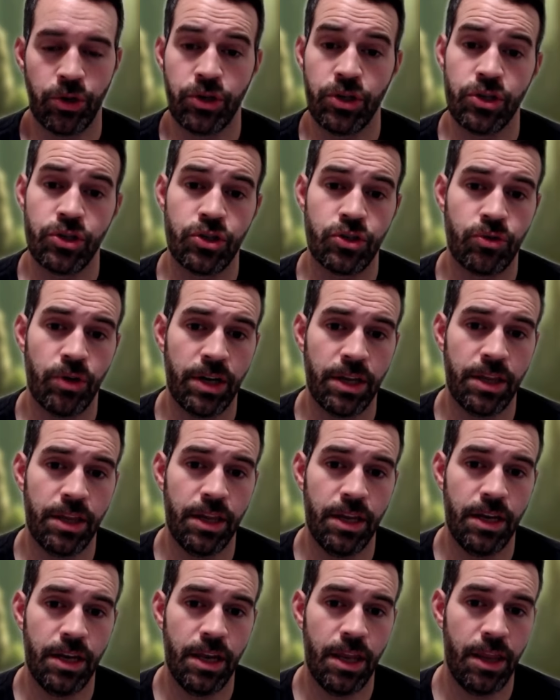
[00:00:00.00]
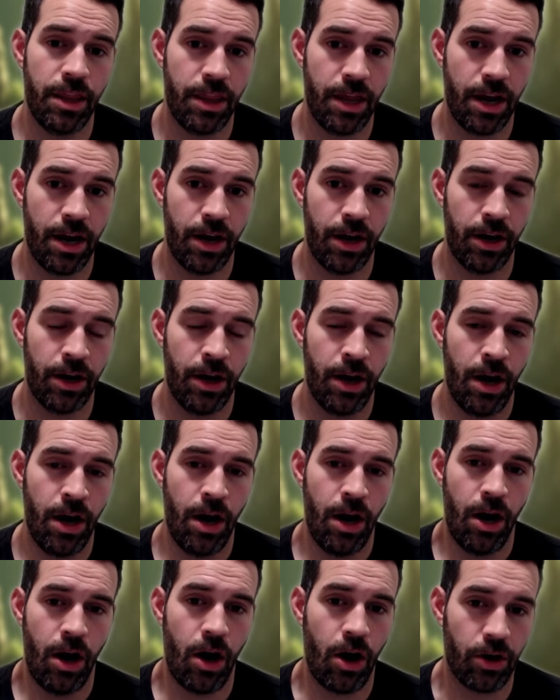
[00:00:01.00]
to strengthen their
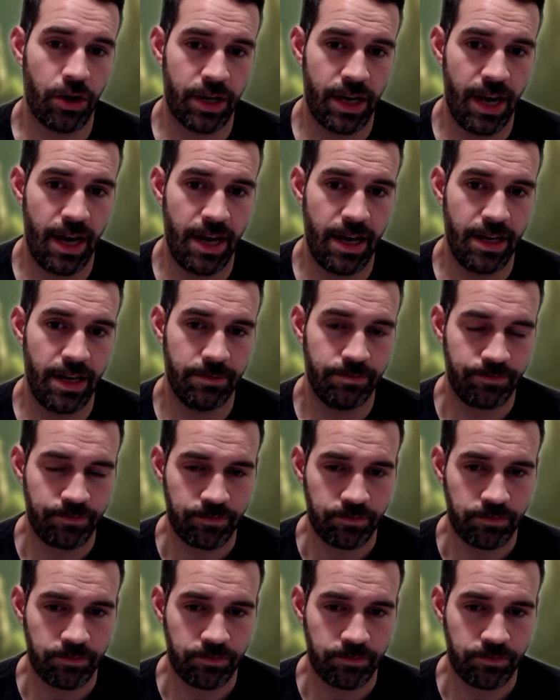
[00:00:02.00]
arcane